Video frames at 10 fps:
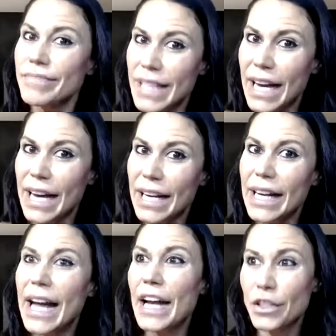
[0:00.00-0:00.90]
yeah,
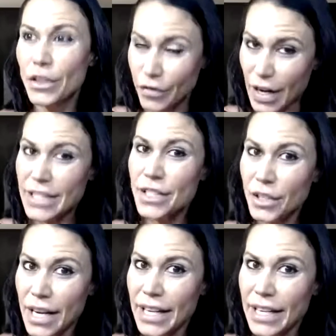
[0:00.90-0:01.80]
and your friends
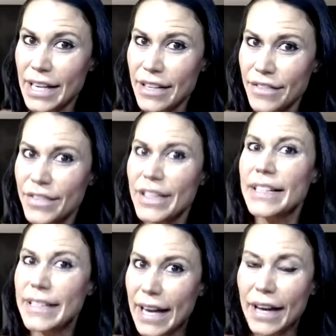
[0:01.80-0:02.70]
are negative,
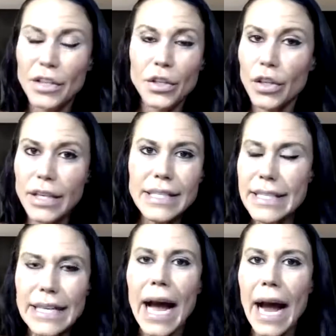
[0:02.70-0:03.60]
yeah, you're going to
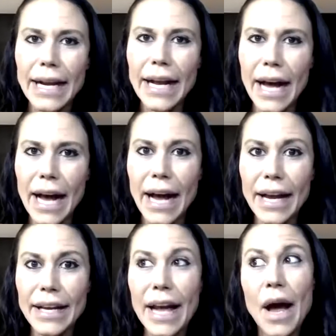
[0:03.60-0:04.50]
see eye to
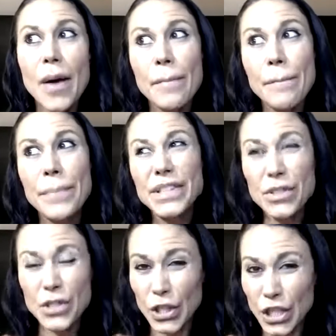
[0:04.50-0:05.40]
eye. But
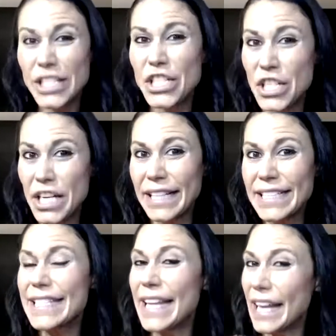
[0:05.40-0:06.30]
there's a good
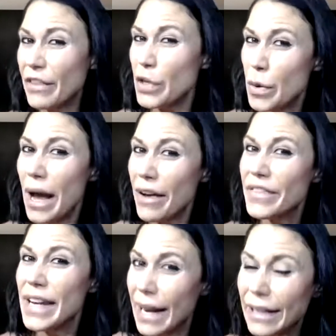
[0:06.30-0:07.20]
chance that if you have
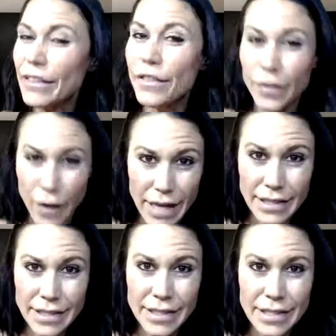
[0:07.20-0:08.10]
negative
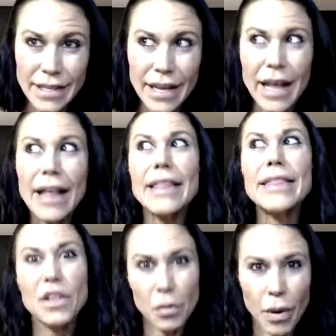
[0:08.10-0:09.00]
friends,
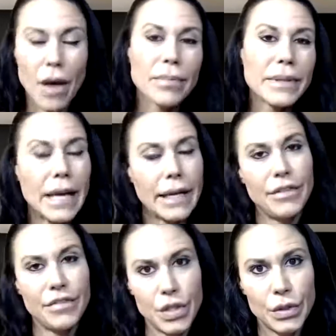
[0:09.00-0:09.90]
that you're probably negative
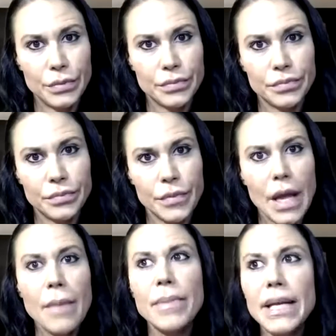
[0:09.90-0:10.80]
too.
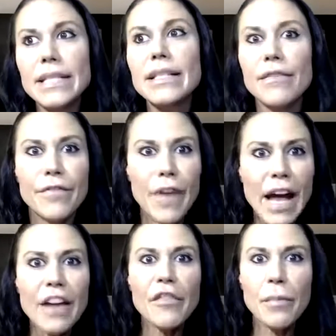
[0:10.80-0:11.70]
Because the
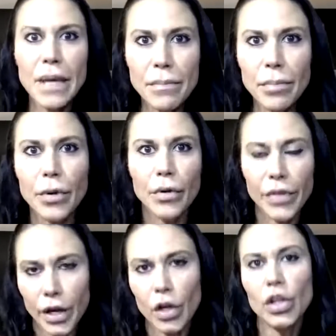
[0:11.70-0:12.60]
5 people
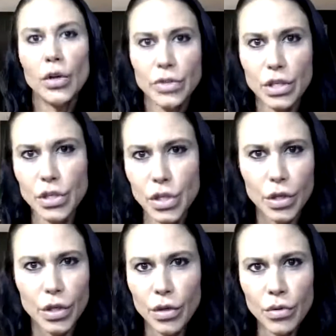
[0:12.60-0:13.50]
that are closest to
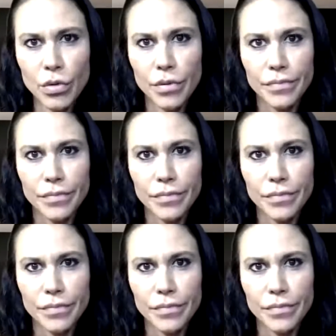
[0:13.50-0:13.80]
you,